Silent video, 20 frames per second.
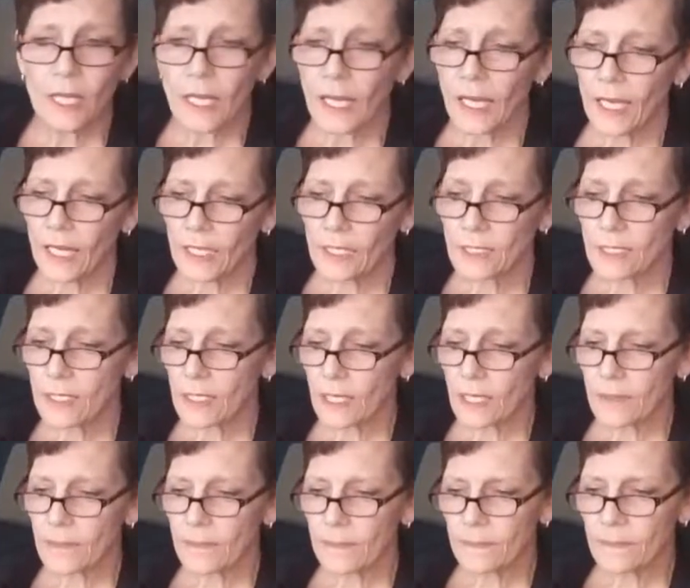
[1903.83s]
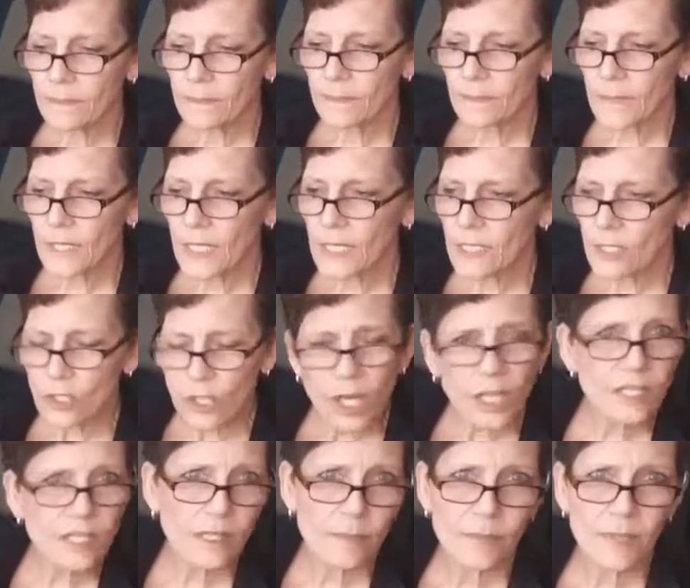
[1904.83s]
and um, it's
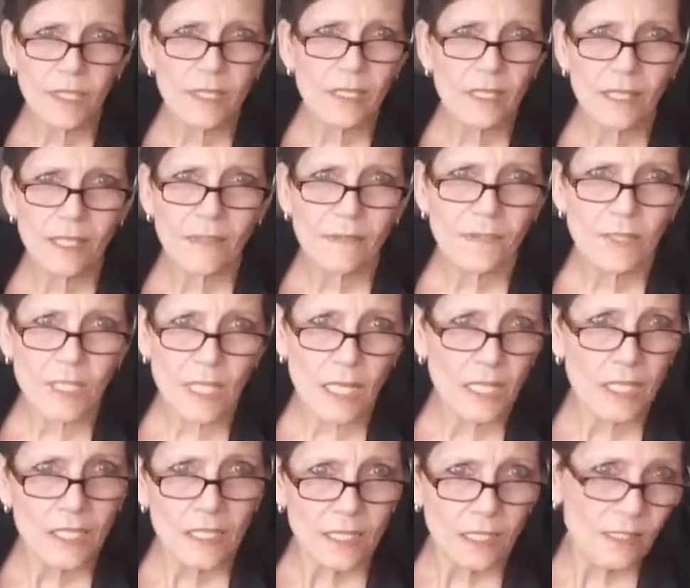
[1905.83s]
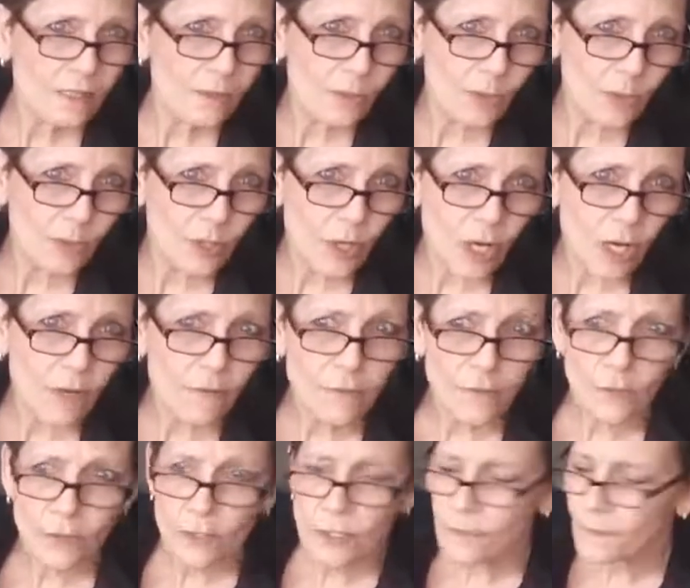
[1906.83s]
not something that I've done or
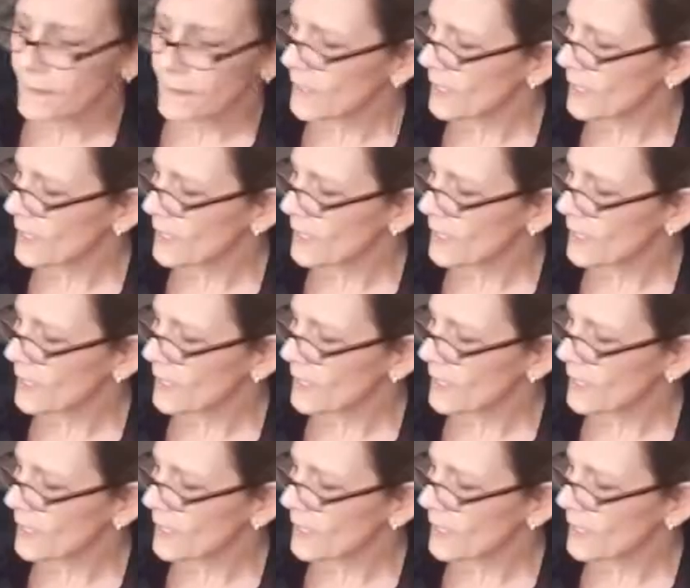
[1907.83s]
offered,